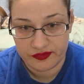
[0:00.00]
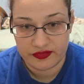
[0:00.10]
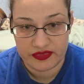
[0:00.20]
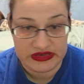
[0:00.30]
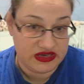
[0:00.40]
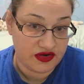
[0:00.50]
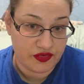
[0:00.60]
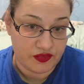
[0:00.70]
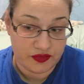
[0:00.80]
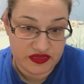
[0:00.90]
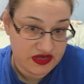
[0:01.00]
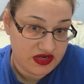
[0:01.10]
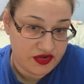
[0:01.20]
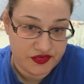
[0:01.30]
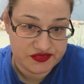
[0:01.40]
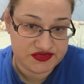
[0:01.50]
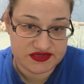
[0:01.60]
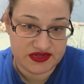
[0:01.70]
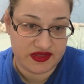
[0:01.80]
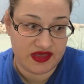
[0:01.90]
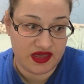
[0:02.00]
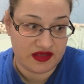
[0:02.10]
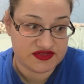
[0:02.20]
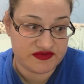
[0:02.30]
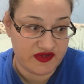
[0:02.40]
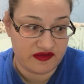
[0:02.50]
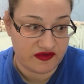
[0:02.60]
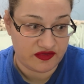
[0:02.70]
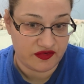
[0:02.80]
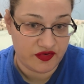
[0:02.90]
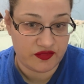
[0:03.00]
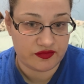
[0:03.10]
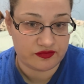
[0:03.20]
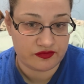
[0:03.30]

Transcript: They need a host. They can't survive on their own.